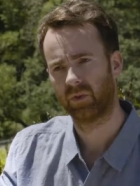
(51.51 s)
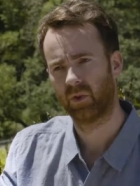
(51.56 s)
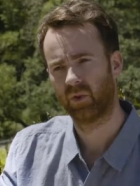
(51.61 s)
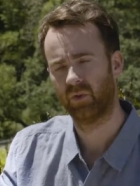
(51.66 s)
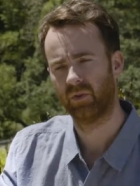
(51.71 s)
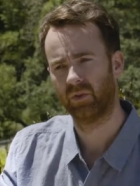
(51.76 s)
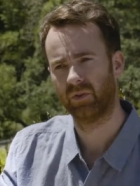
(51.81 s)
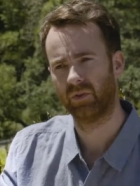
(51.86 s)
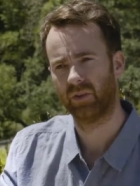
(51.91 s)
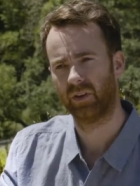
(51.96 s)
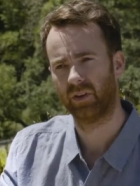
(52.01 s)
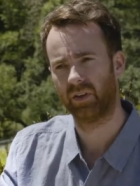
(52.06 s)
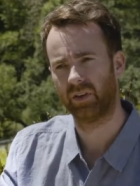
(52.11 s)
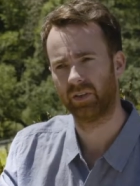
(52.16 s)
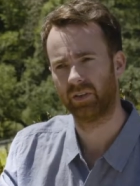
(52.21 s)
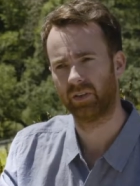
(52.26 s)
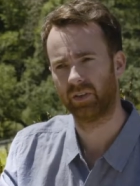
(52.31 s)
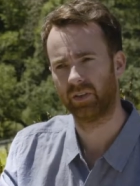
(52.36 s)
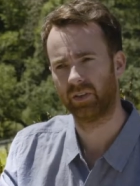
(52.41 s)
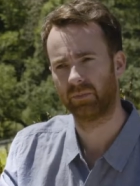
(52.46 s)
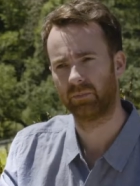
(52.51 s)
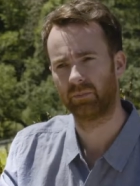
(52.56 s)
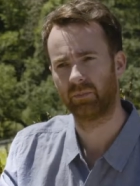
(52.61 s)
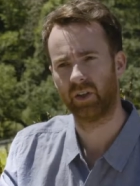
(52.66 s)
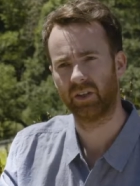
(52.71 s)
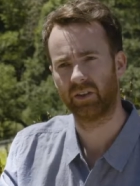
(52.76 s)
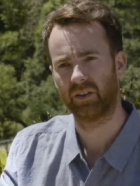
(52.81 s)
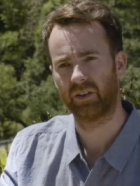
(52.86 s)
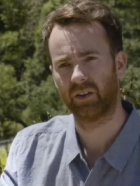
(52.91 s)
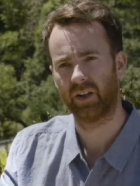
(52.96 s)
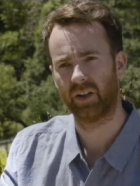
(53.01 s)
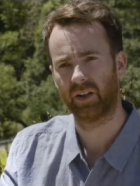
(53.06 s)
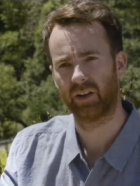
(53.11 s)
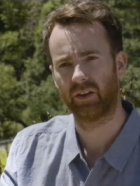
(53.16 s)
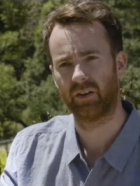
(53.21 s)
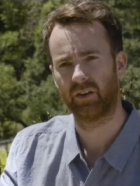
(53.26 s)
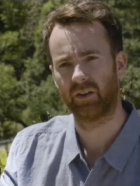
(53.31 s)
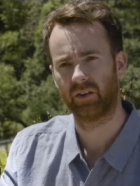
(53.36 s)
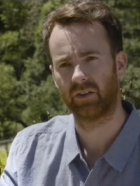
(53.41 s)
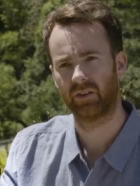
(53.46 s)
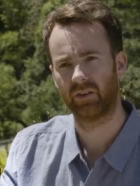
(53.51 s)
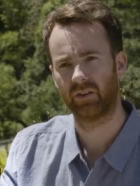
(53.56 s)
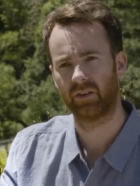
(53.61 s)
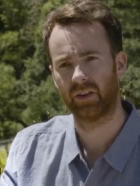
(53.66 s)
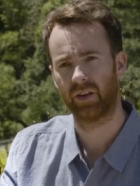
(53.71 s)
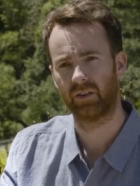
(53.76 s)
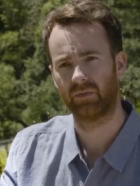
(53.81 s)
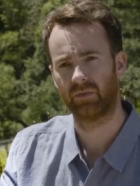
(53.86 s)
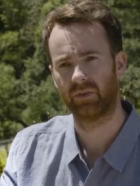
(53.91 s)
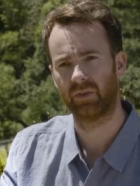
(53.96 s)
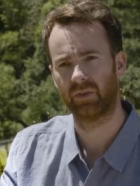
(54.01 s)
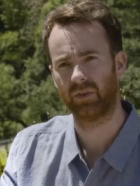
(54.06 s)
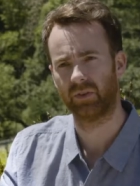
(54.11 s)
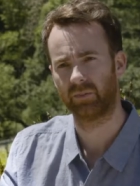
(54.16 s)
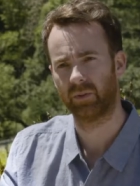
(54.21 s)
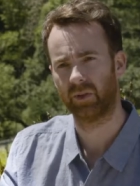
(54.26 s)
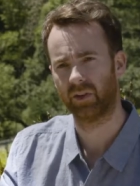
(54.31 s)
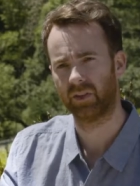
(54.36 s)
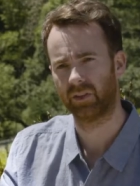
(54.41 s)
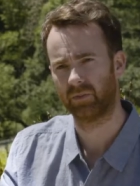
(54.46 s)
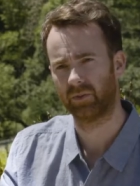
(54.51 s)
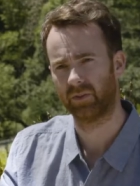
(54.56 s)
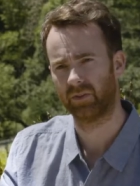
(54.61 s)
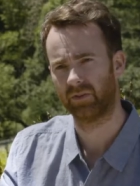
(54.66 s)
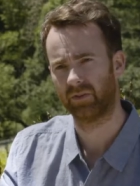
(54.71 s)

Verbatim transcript: hold on to as much of that character and that fruit as possible.